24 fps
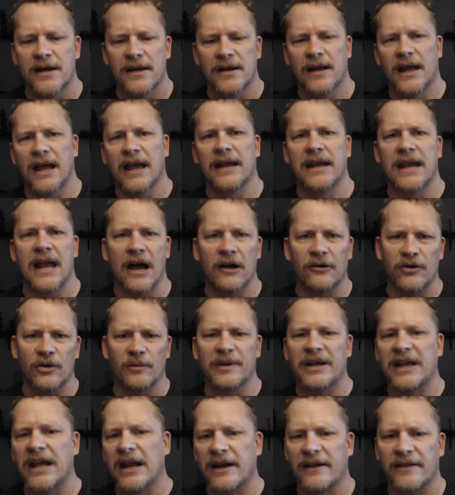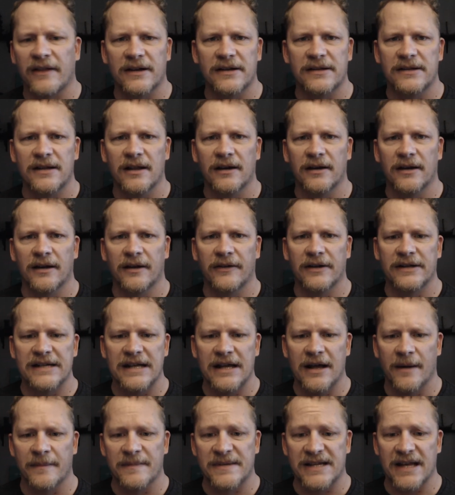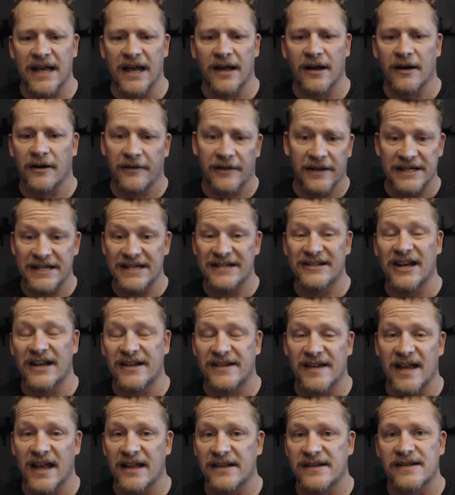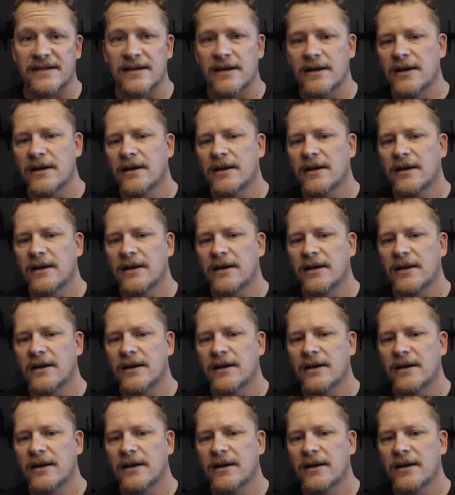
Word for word: and now you'll be getting the uh, the DM set or the DJ sets.